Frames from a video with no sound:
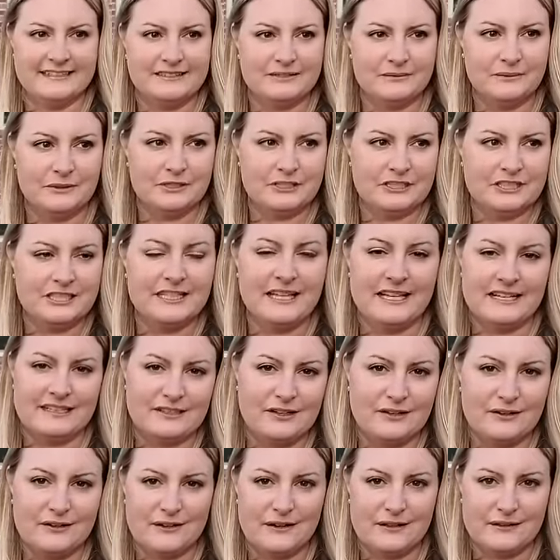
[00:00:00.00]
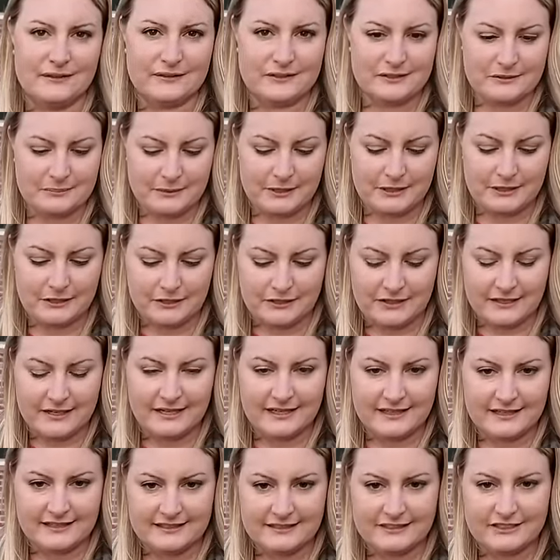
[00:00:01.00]
Well, she liked all colors, but
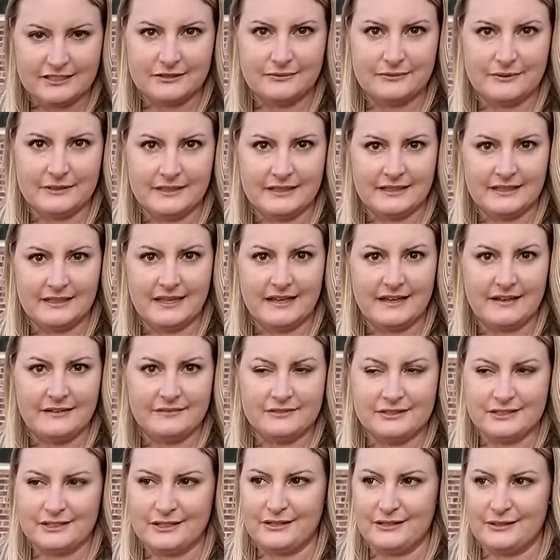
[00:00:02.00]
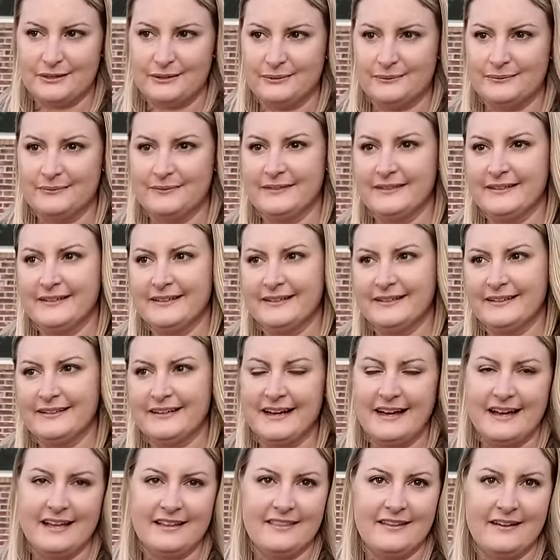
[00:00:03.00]
green she really loved. So
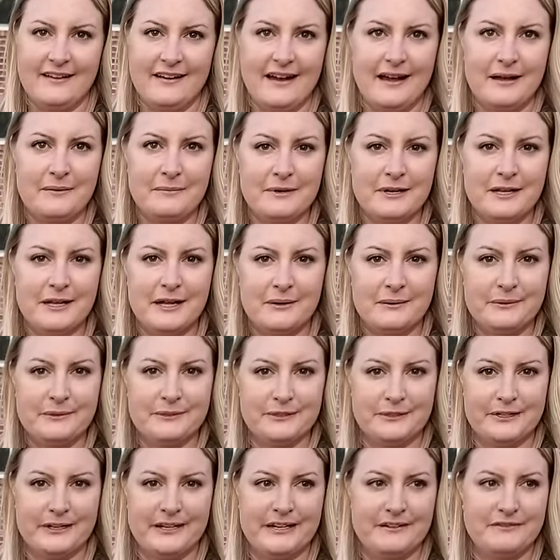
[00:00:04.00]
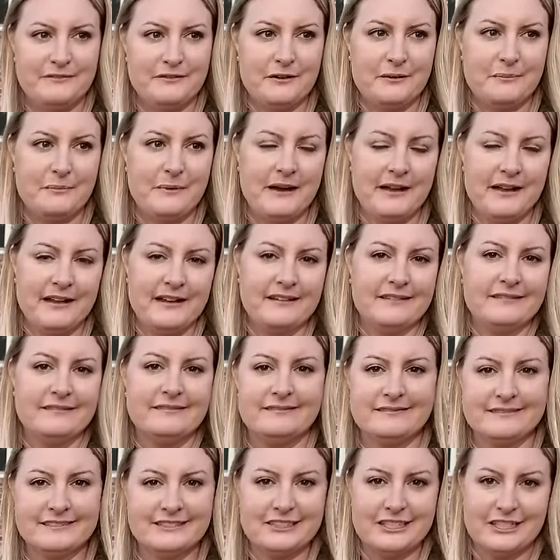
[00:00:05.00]
I thought I'm gonna go with green for my
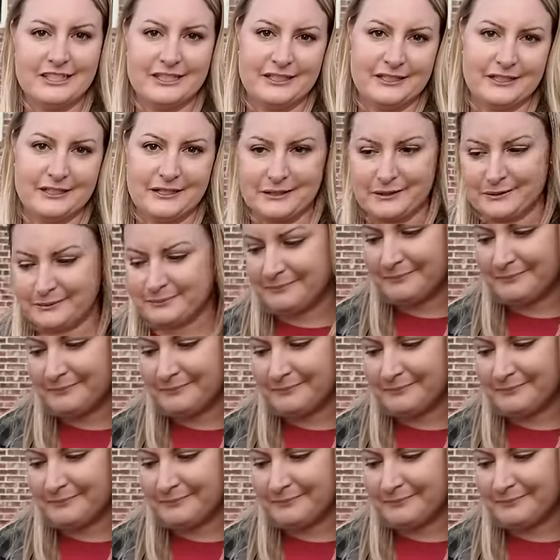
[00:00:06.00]
chicken coop.